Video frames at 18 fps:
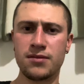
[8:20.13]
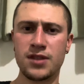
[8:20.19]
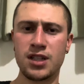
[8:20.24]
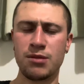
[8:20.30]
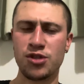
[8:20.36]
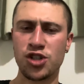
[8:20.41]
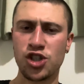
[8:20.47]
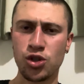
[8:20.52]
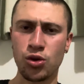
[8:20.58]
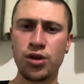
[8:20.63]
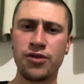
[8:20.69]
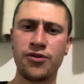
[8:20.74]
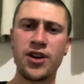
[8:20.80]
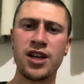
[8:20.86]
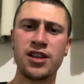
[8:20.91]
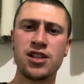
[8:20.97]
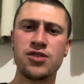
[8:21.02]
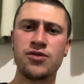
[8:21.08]
I'm sure you
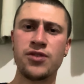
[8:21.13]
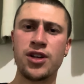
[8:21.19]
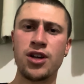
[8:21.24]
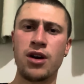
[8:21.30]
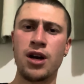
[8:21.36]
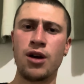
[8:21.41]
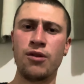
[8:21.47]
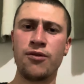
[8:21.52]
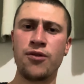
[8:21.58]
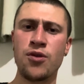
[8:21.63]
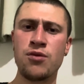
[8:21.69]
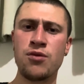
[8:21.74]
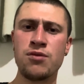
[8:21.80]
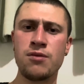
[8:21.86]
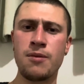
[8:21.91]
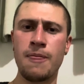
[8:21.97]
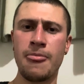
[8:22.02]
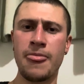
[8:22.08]
found this video helpful.
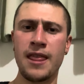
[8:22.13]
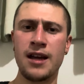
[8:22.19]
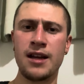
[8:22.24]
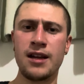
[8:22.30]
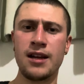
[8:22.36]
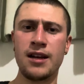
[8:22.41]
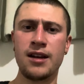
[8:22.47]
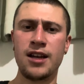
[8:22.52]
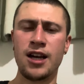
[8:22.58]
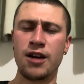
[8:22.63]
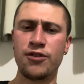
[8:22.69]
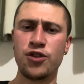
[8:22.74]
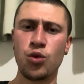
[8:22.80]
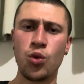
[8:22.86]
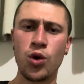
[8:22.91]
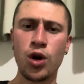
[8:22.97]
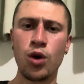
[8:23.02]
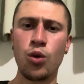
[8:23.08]
Now, if you
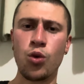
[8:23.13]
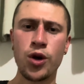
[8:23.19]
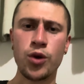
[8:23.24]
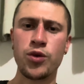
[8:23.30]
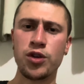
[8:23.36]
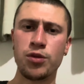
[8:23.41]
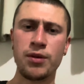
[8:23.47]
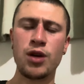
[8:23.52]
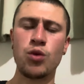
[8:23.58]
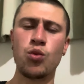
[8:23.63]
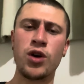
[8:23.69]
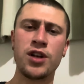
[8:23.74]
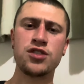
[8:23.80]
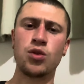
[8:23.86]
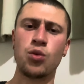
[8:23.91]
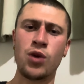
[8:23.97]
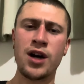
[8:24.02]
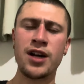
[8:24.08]
want to work with me
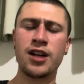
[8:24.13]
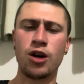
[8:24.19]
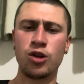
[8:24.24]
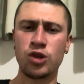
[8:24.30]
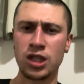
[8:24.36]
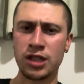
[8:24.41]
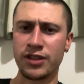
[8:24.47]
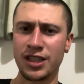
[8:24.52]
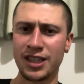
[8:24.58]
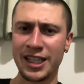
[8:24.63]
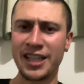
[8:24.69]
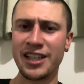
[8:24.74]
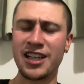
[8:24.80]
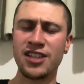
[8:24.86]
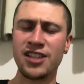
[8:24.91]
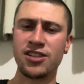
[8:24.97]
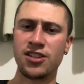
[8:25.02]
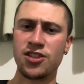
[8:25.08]
one-to-one, -one, I'll leave a link
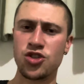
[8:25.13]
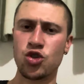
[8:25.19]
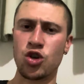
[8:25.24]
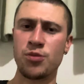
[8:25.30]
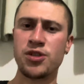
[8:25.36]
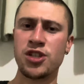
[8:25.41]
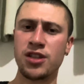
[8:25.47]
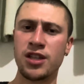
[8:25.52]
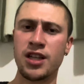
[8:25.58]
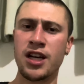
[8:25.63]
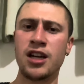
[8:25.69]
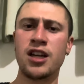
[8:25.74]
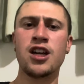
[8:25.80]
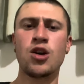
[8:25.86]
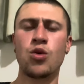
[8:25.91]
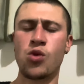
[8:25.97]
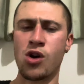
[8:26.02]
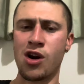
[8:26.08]
in the description there
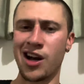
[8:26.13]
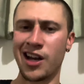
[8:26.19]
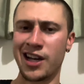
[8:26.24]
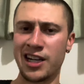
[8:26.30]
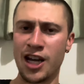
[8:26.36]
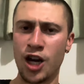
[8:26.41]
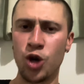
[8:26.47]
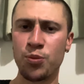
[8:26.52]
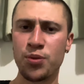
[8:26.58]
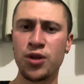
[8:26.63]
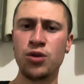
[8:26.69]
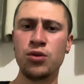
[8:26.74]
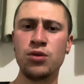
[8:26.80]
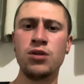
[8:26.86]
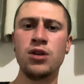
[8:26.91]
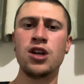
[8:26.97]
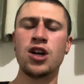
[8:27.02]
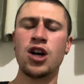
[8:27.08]
where I can help
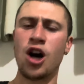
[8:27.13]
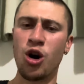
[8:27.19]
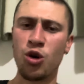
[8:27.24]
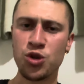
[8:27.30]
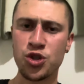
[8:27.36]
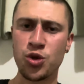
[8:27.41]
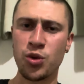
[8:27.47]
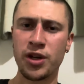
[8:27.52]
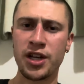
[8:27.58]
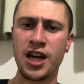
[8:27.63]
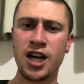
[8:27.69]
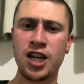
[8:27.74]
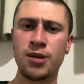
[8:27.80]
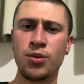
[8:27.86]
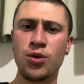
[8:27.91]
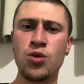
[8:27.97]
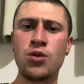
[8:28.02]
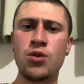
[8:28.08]
you, hold you
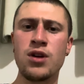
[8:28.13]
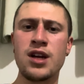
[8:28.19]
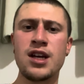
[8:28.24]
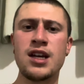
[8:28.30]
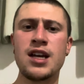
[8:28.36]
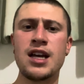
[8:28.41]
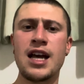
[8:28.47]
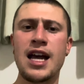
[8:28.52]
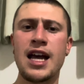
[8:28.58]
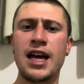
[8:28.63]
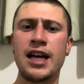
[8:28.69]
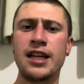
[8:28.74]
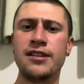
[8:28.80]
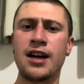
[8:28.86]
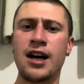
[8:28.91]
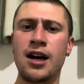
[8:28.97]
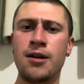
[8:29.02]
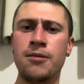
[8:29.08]
accountable, and
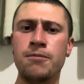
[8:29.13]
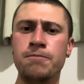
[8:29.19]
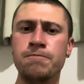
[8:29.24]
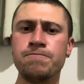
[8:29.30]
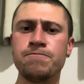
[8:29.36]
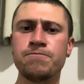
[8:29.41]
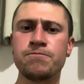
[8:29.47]
um,